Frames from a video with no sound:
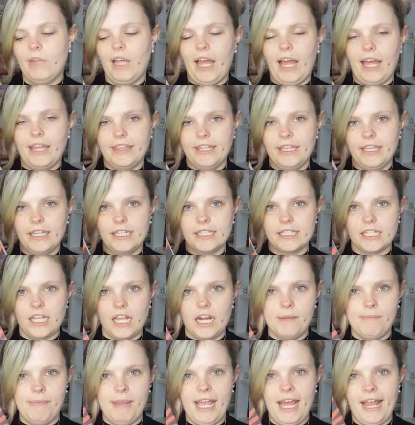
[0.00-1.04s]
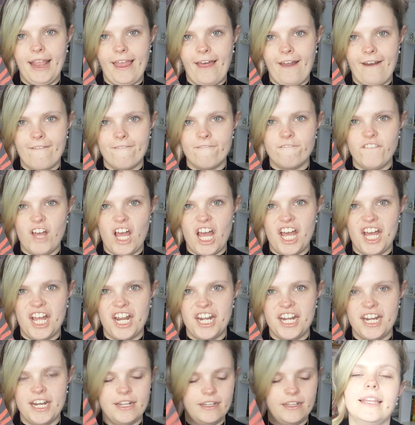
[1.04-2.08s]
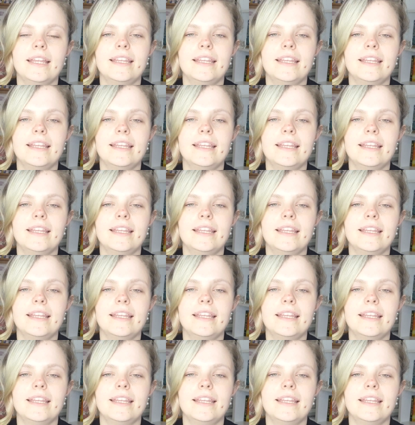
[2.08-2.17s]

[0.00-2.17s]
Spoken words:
I think it's gonna be a lot of fun.